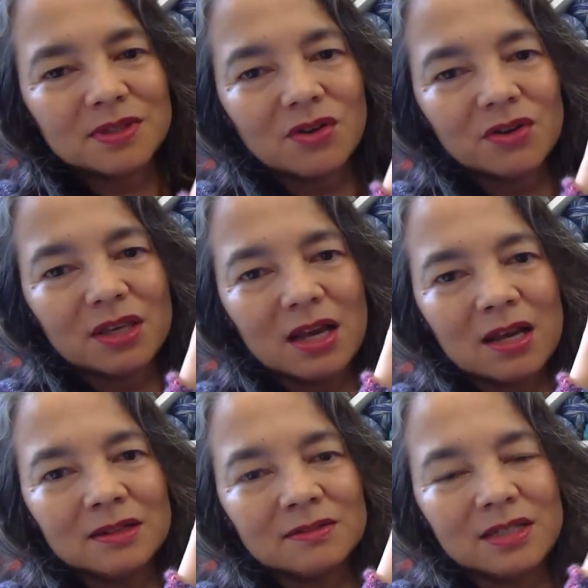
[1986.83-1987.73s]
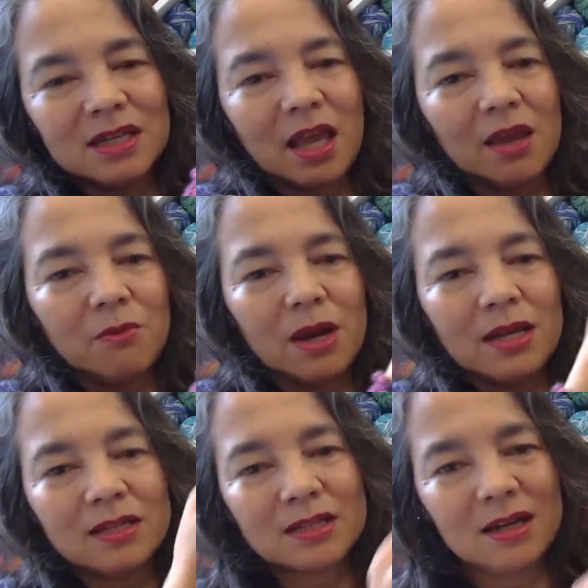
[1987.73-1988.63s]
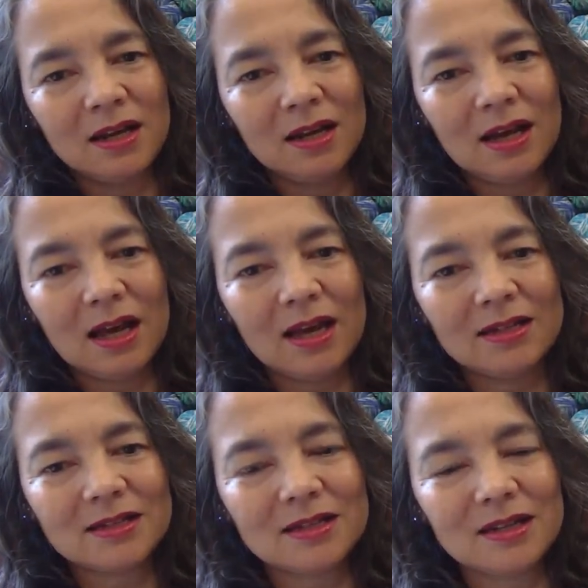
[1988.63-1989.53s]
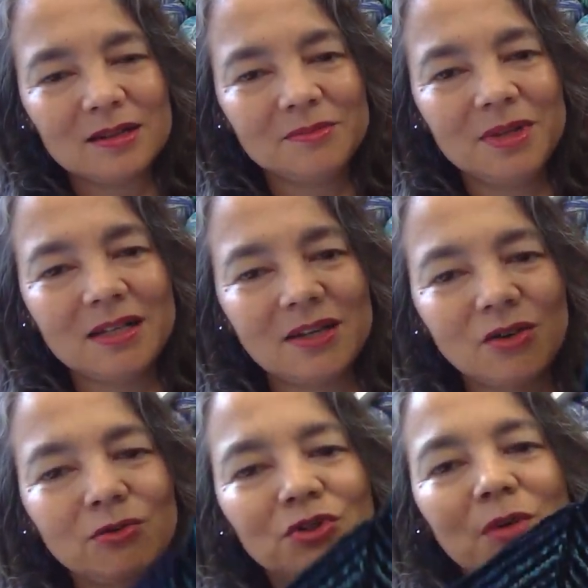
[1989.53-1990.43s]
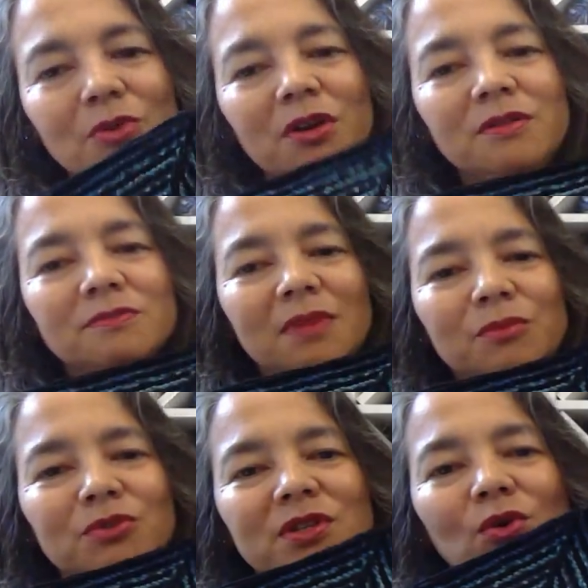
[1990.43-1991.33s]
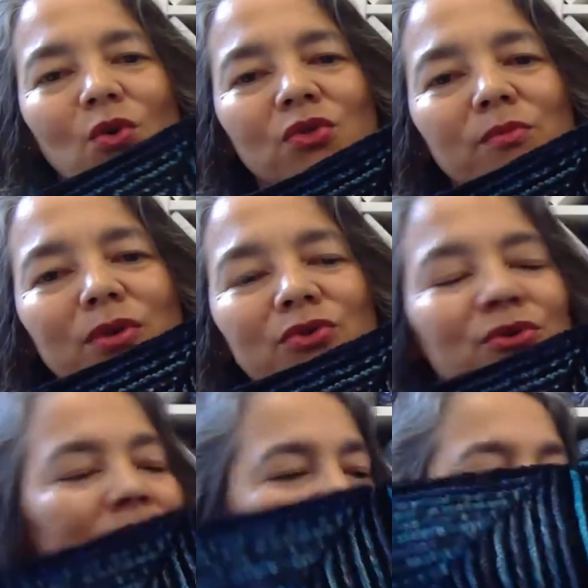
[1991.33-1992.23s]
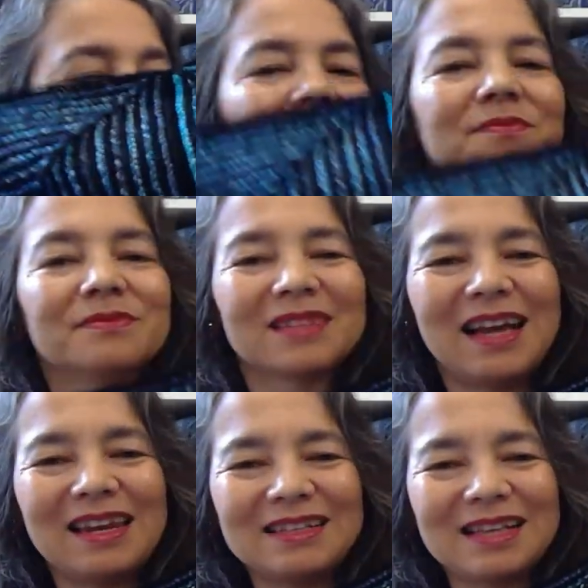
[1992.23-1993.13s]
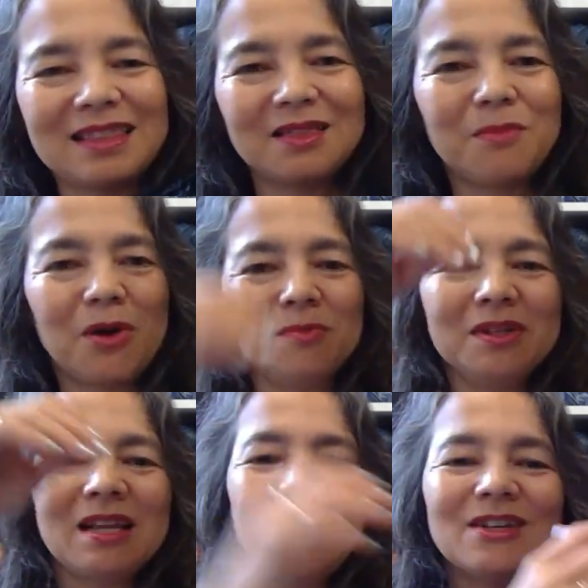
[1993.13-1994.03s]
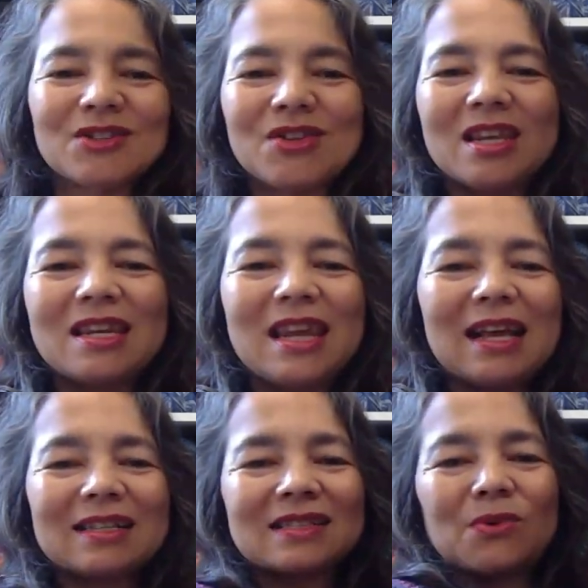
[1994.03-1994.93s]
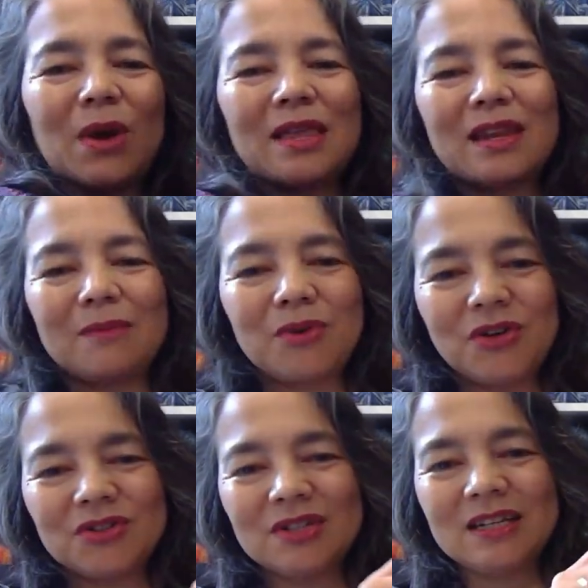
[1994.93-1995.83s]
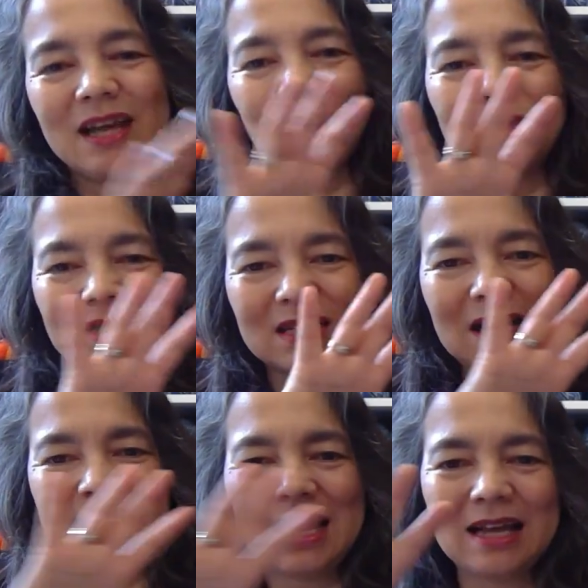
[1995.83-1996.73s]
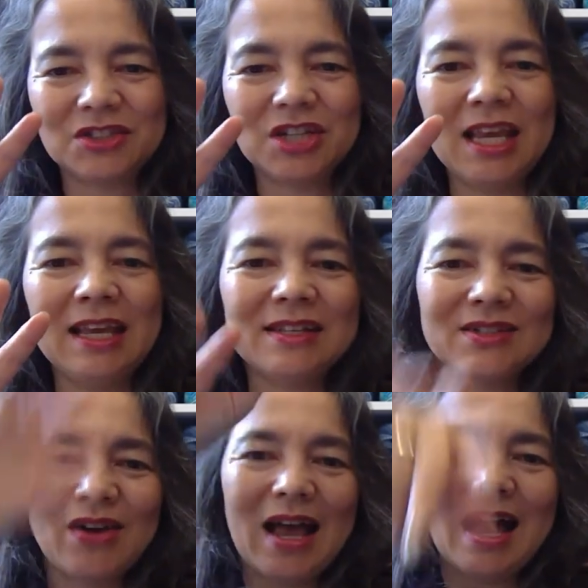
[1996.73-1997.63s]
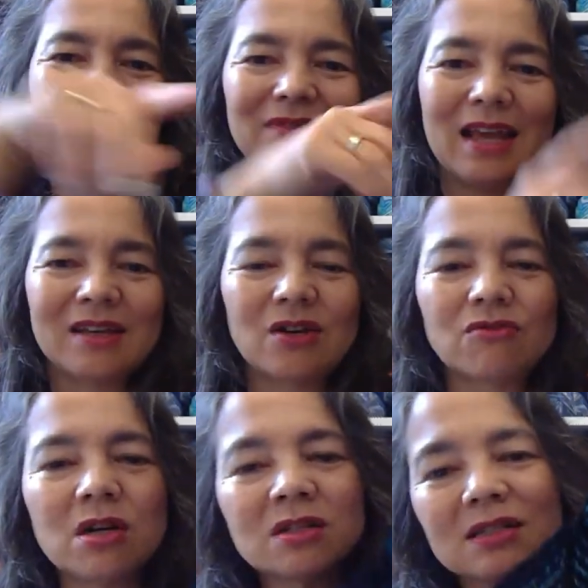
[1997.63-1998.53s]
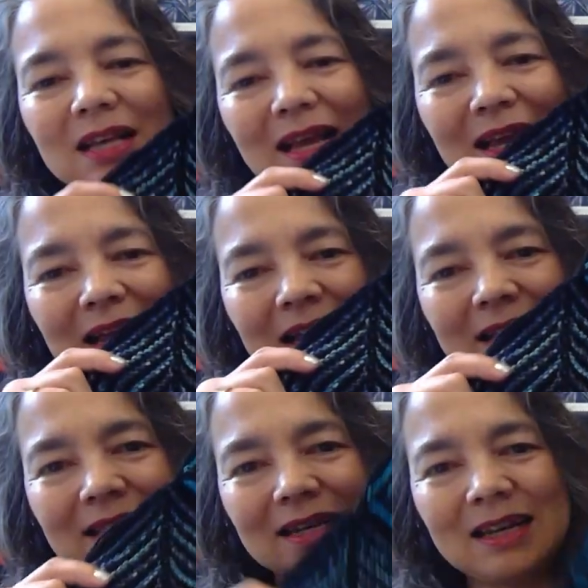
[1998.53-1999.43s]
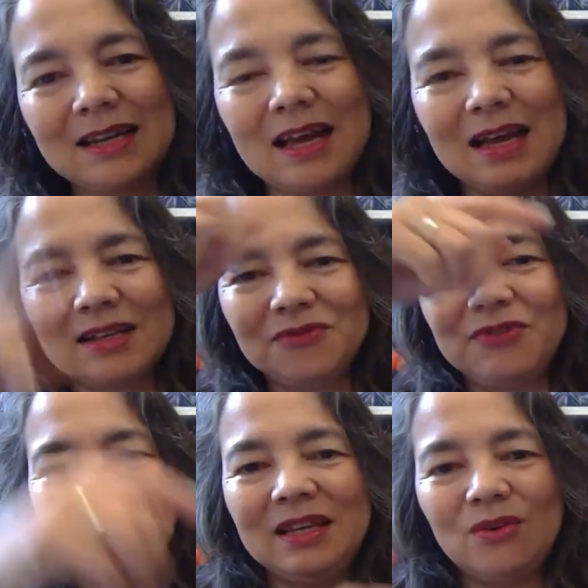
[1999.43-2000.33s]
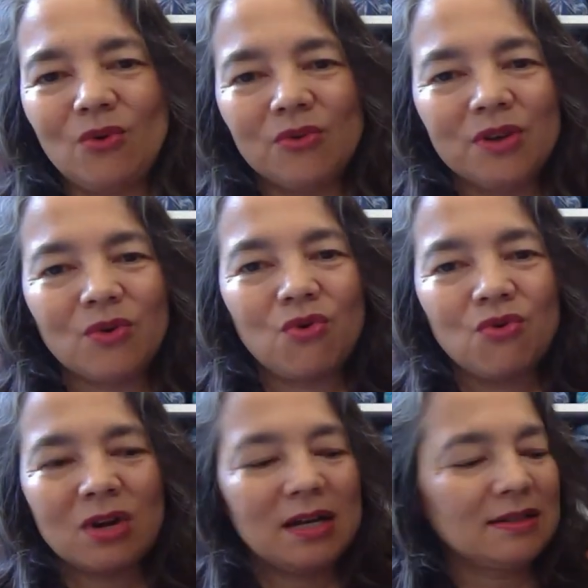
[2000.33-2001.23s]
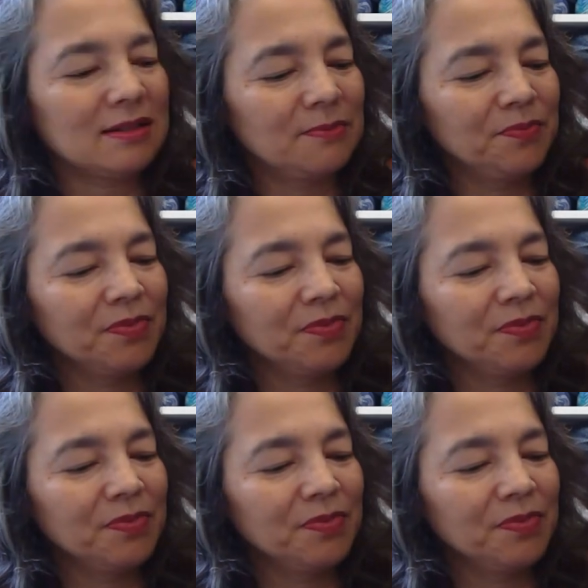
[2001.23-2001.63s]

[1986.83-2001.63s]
sock yarn, DK weight, and as I told you, I'm using all the blue colors at the moment. So the next square that I'm going to knit, I want to attach here, so I have like a cross, and then I can fill in all the corners.